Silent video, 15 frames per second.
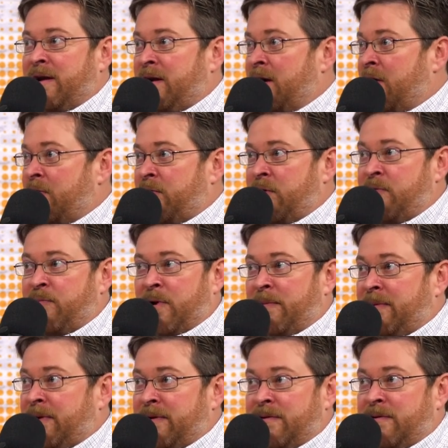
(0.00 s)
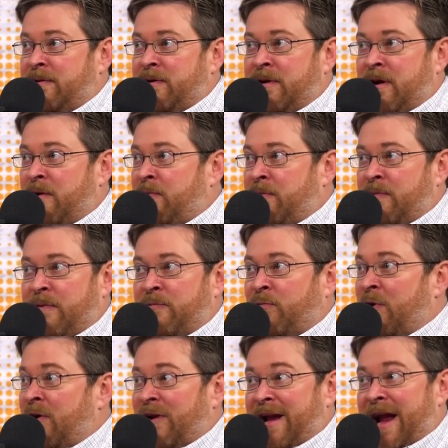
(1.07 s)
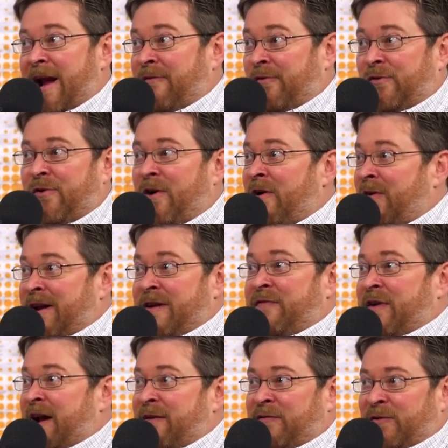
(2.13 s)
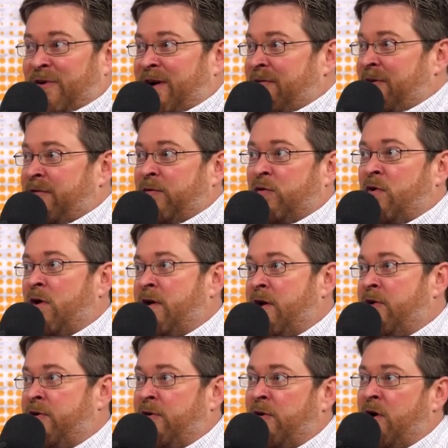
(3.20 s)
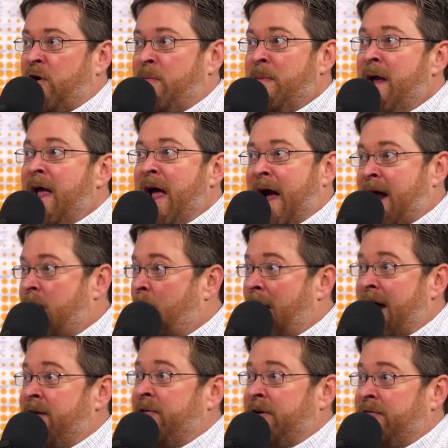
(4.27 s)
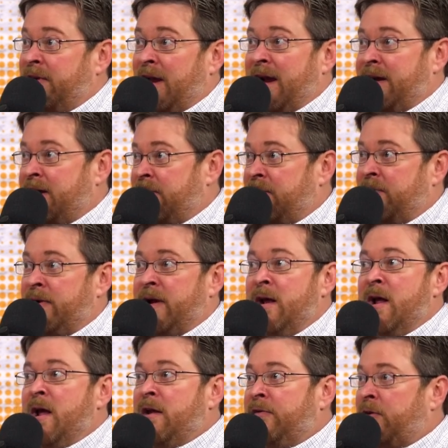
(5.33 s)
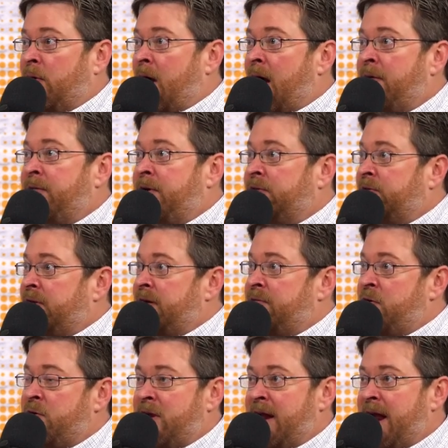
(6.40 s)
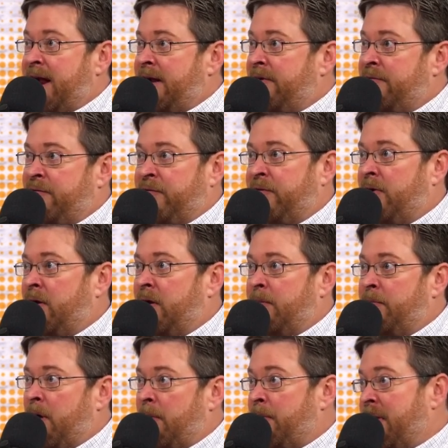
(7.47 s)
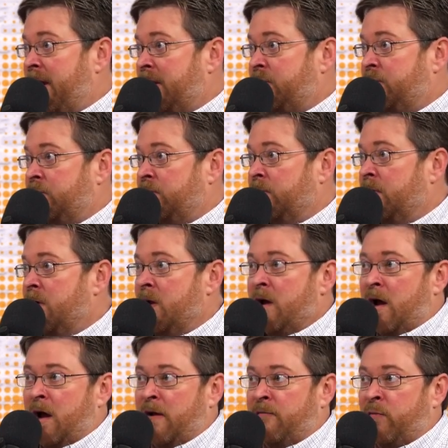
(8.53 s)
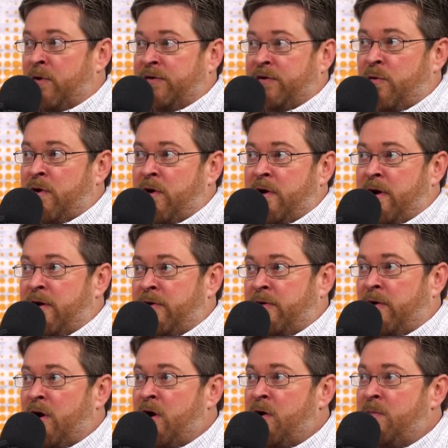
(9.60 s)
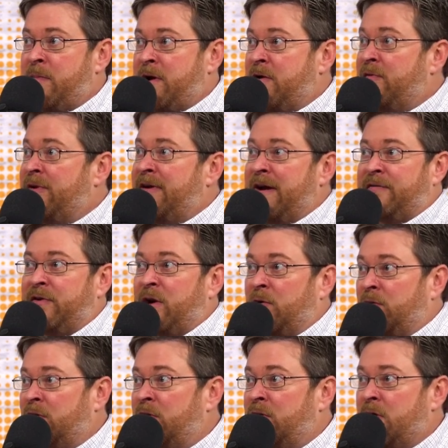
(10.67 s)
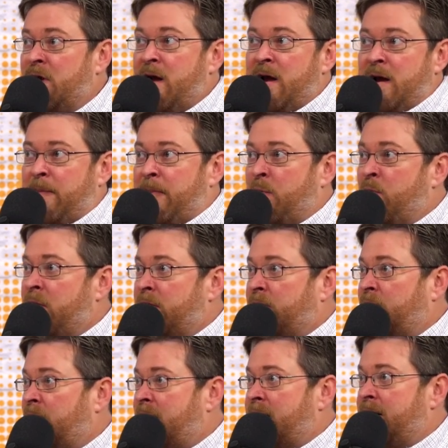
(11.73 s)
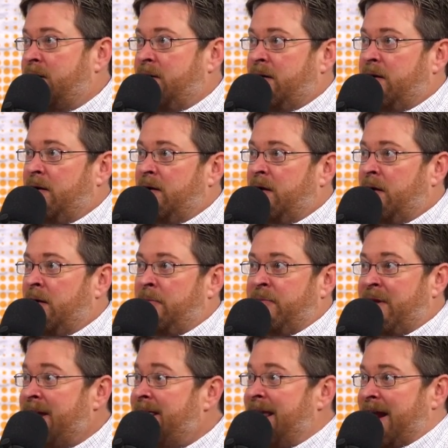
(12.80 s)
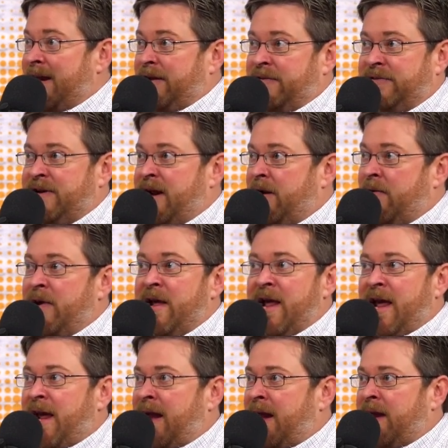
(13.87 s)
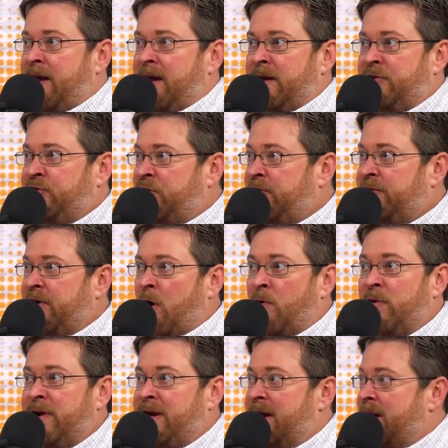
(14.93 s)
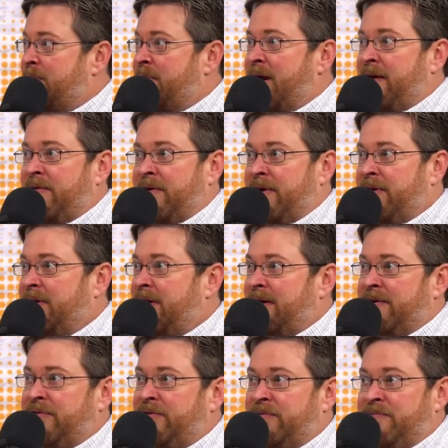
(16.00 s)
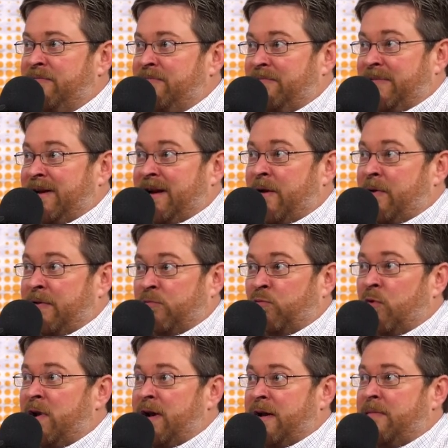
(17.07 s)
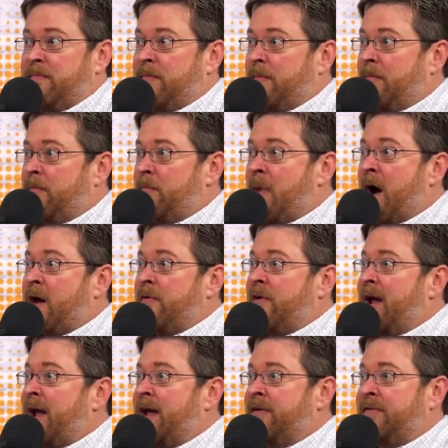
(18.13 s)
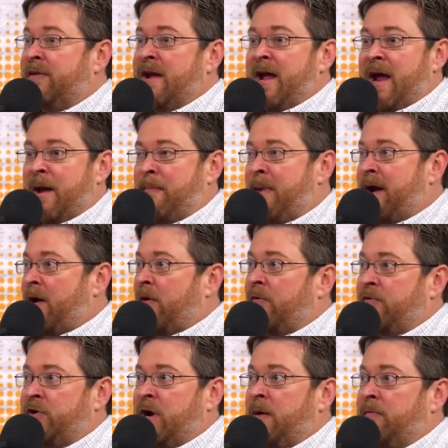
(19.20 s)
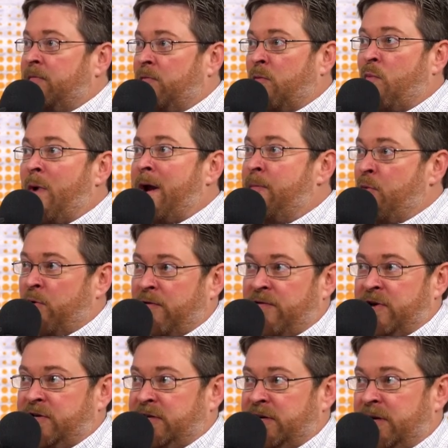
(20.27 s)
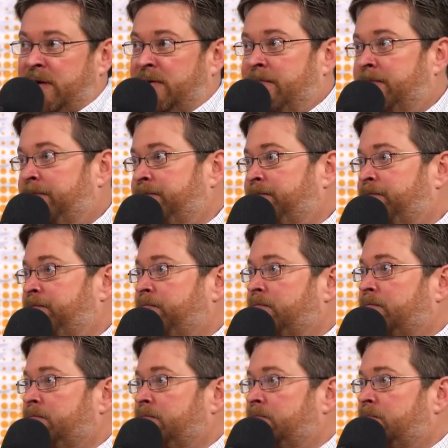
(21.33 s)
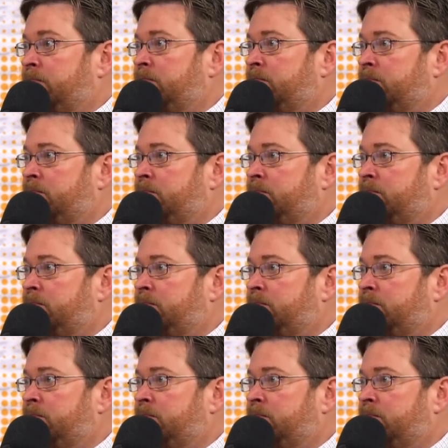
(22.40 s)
You know, you probably, you know, rarely ever crawl, if ever, have ever crawled into your home. I know I don't even like to do it. Right. So obviously, if you can have a picture of going on under your home and you don't even have to go look, I mean, what a great thing that is now. And it's just only getting better. And it's, you know, it's really modernized and made our jobs way more efficient now. Jerry, last